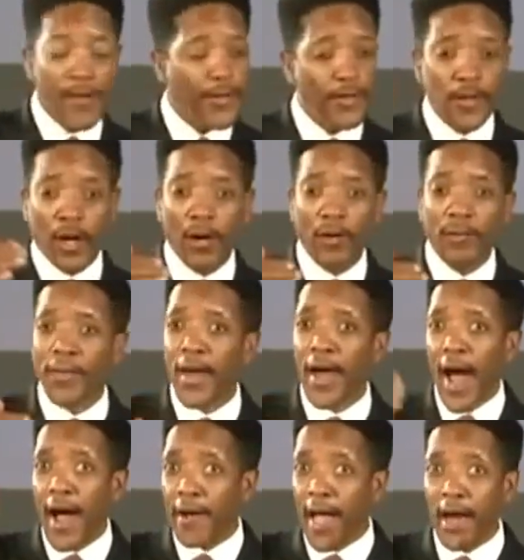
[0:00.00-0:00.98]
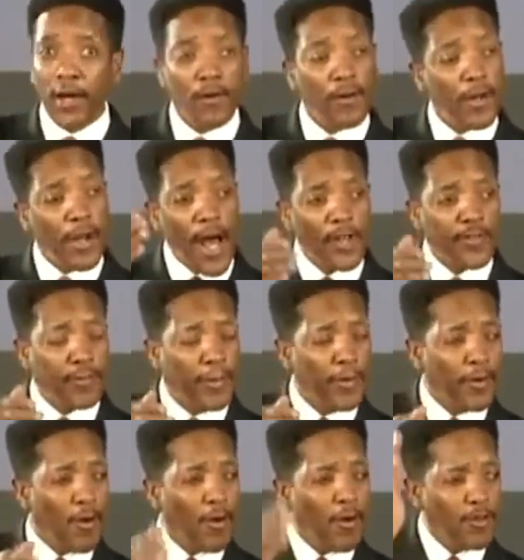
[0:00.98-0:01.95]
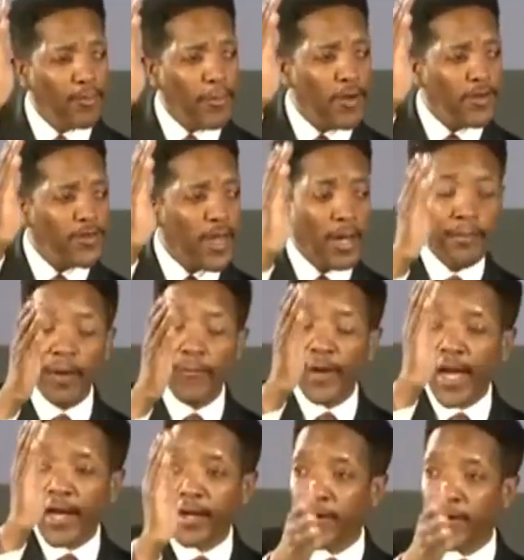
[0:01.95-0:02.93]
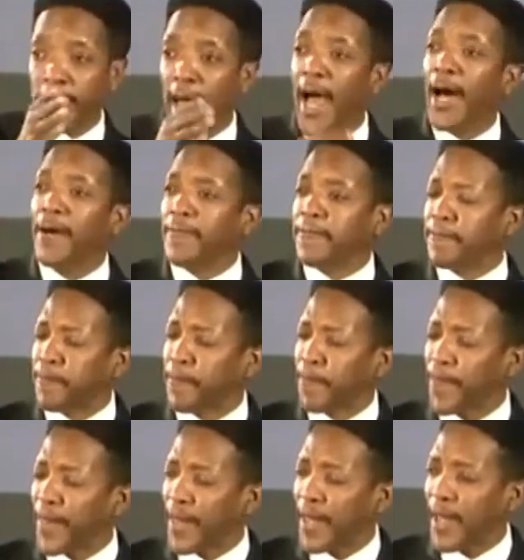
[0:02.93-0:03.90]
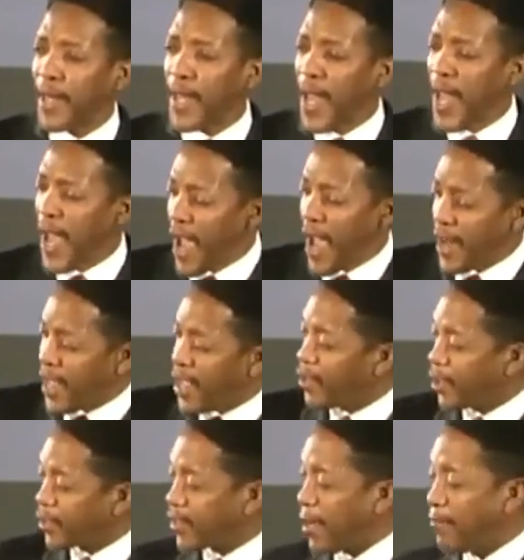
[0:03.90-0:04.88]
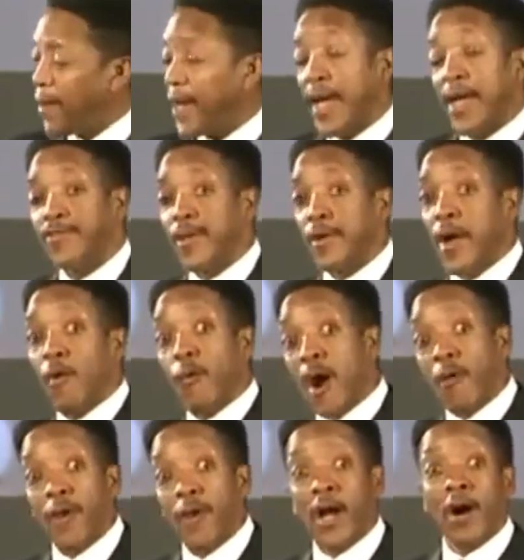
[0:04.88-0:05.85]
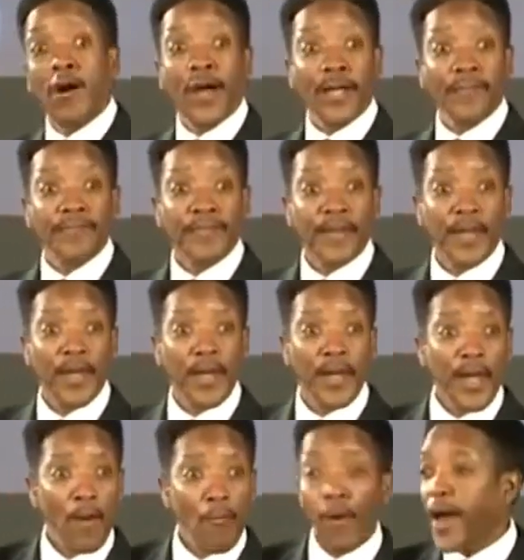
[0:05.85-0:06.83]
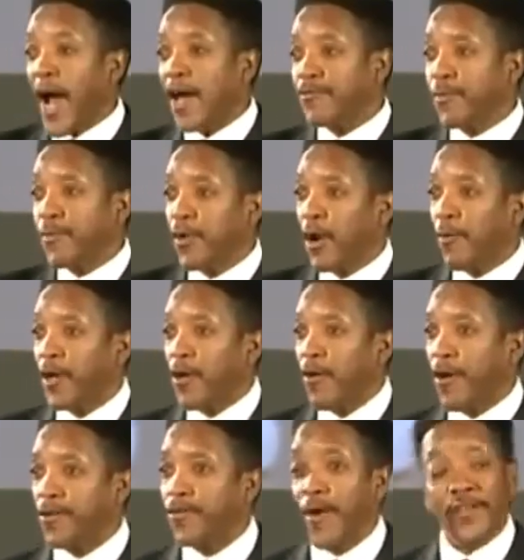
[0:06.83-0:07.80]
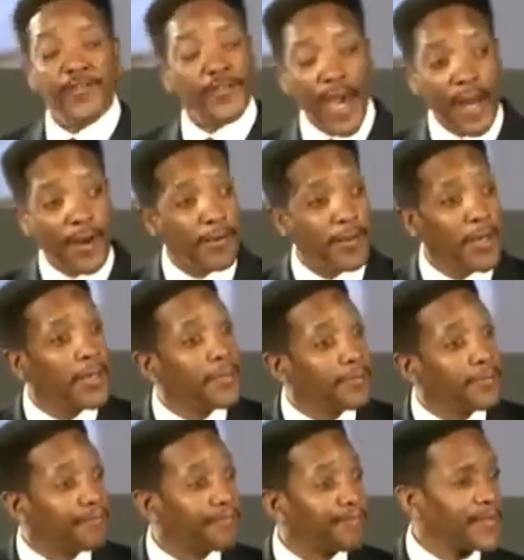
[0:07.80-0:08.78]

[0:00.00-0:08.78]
I said, No, I got to go to the hospital, and the Holy Spirit's telling me we got to go now. And he looked at me and said, Now, where are we going? What hospital are we going to? I said, I don't know.